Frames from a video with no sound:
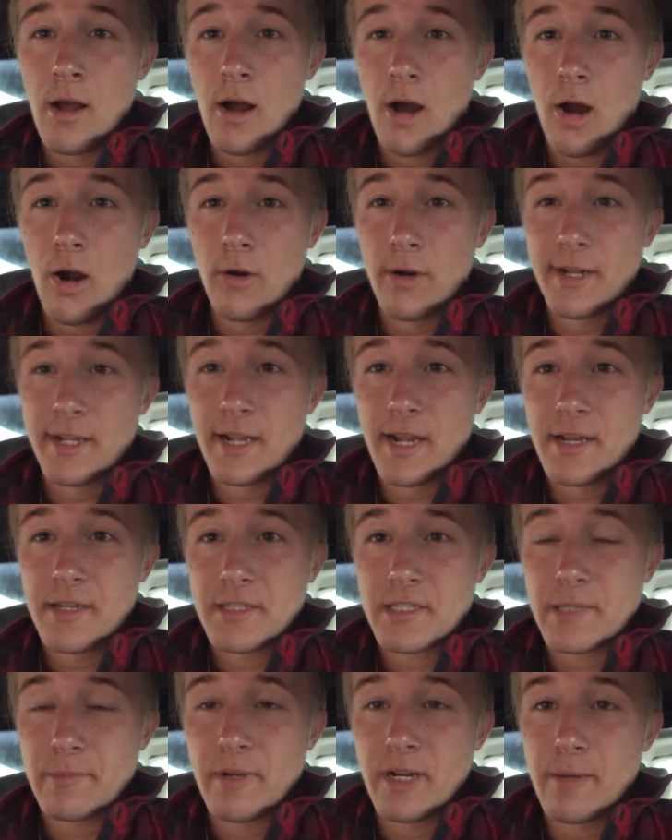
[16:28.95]
Alrighty guys,
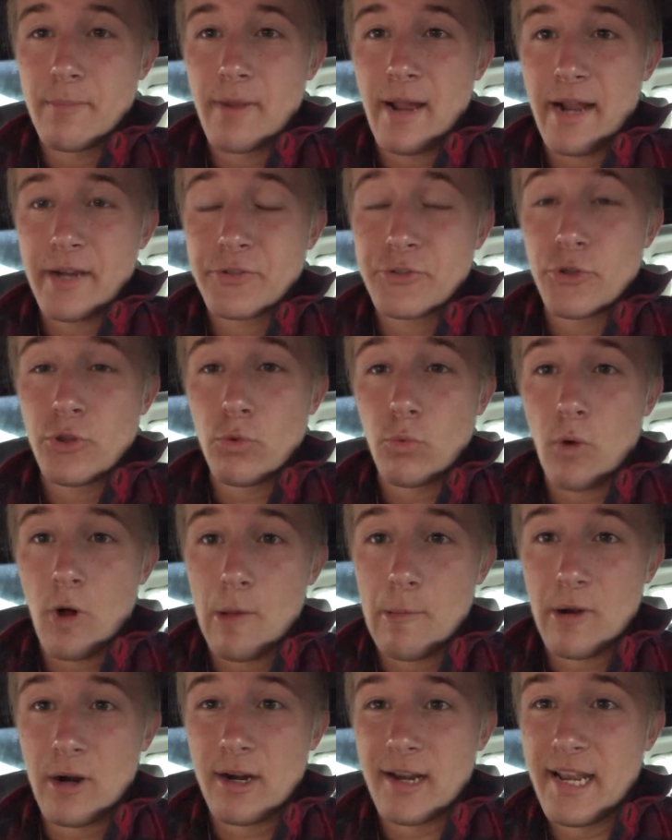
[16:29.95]
so I made it back to the
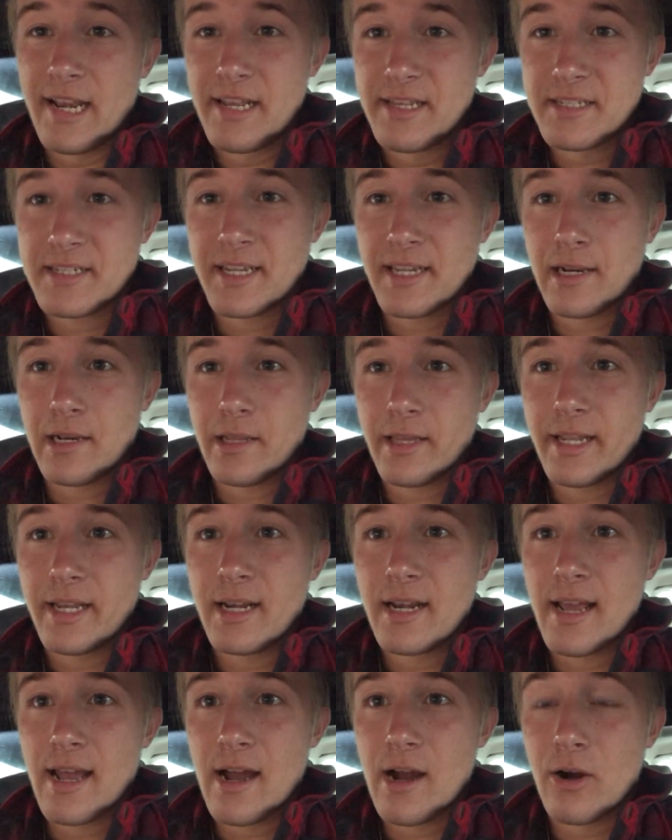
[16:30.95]
Walmart and it's getting late
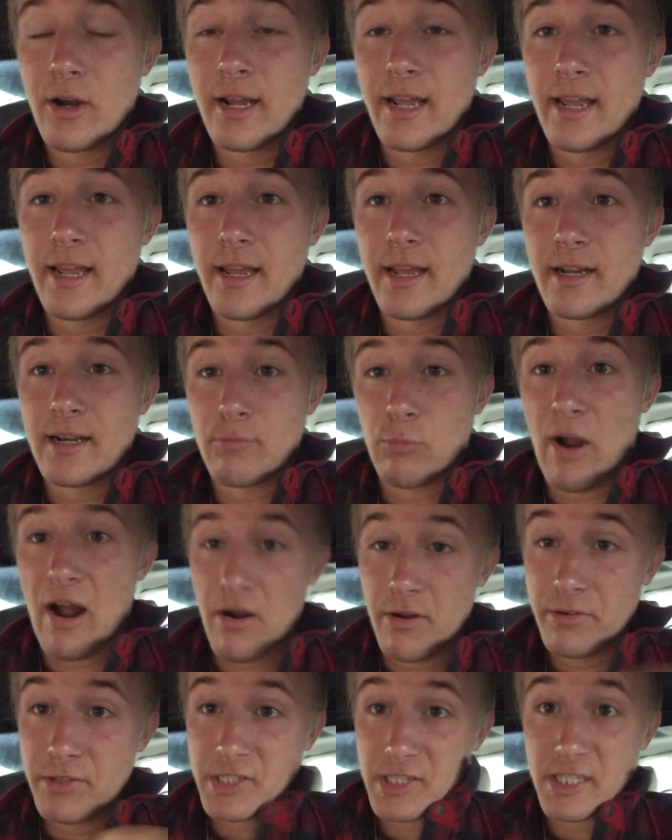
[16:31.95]
now and wow,
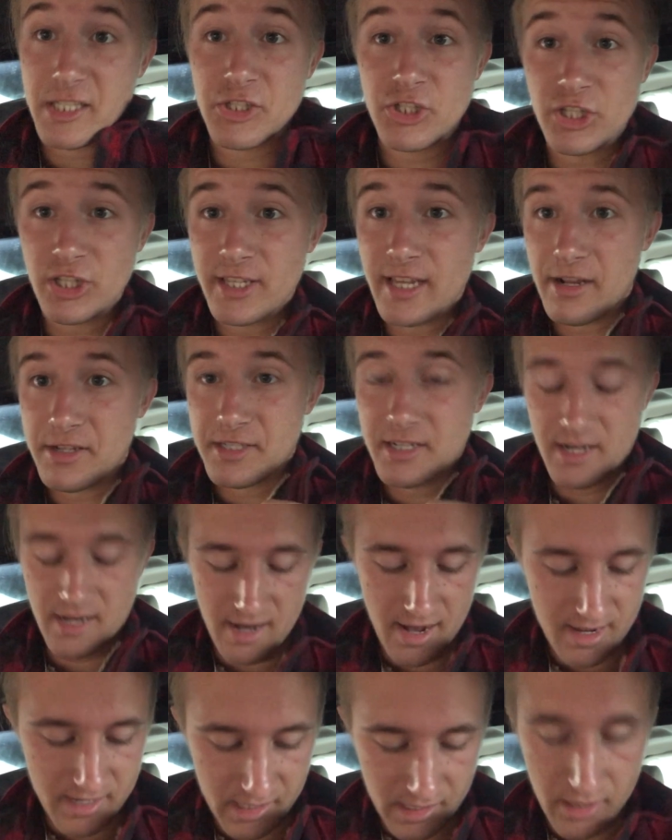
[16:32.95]
it was chilly out today. I
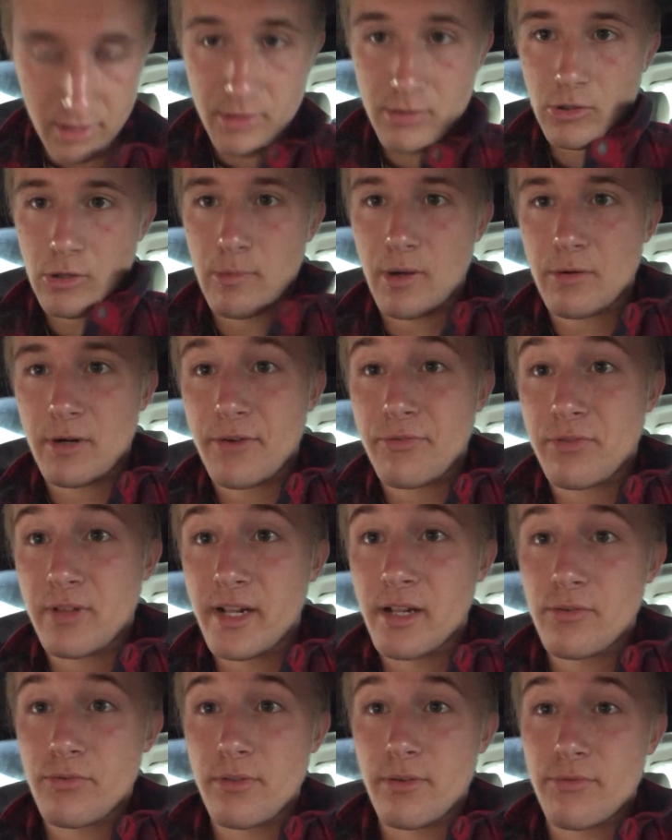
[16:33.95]
had to throw on my red
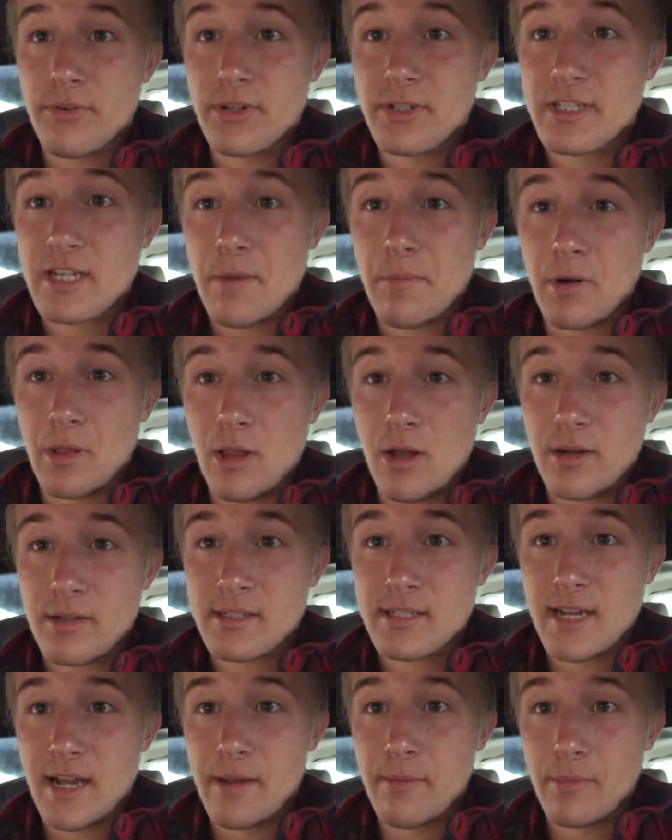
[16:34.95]
flannel for the first time in a long
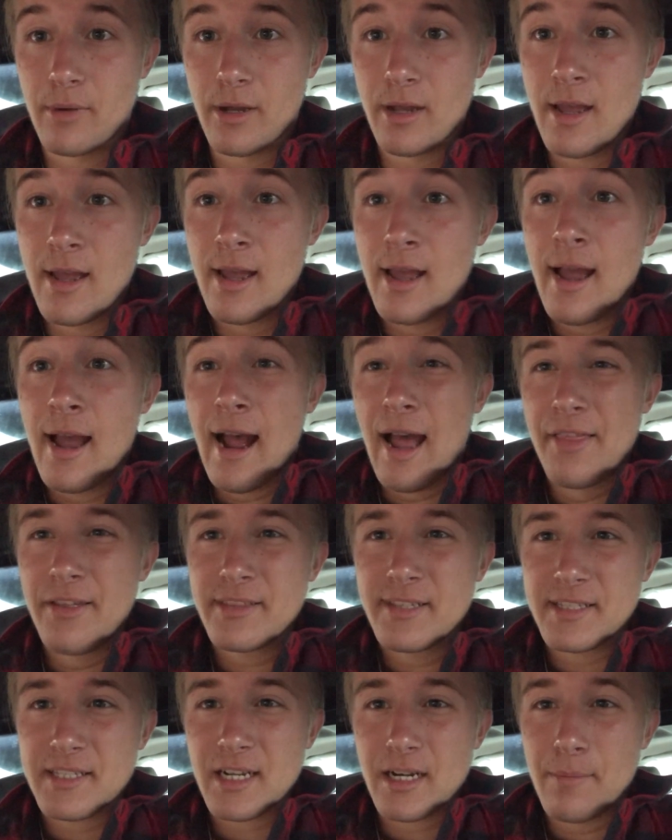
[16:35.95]
time, but I think
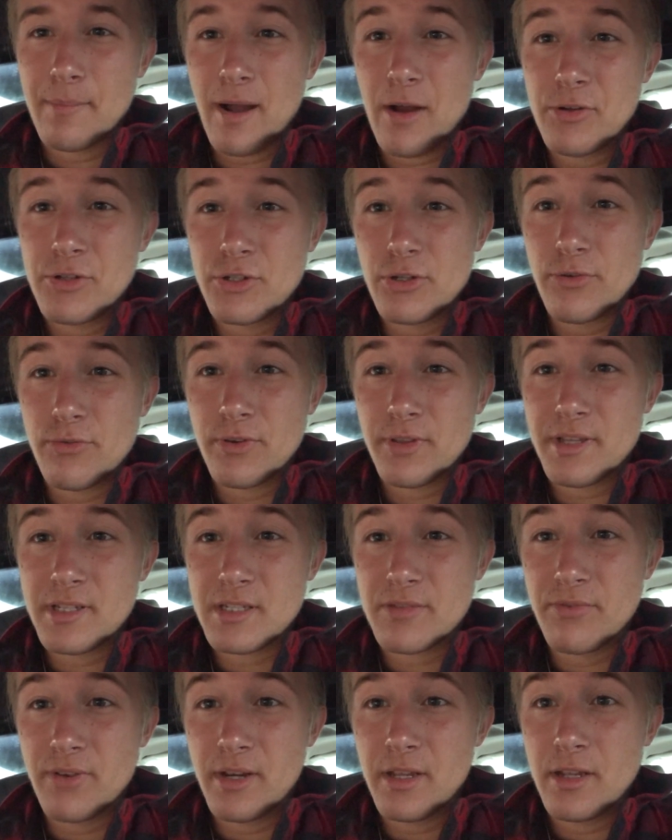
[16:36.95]
that's going to about do it for this
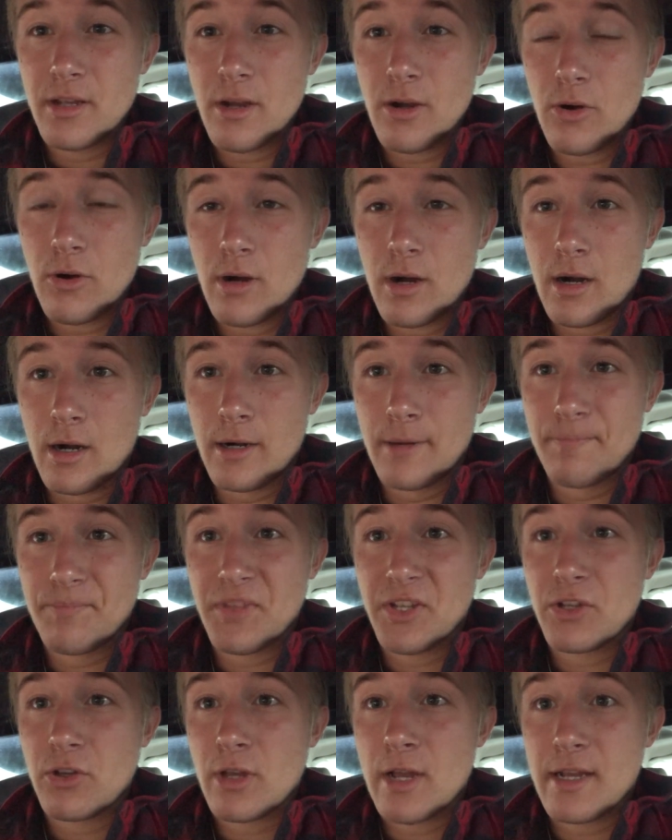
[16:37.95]
video. Um,
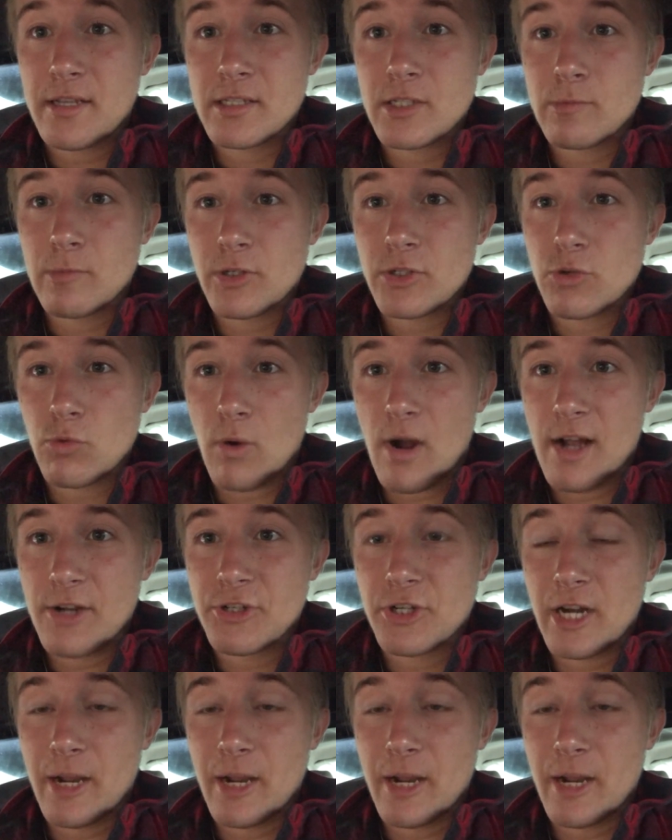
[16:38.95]
thank you guys so much for watching.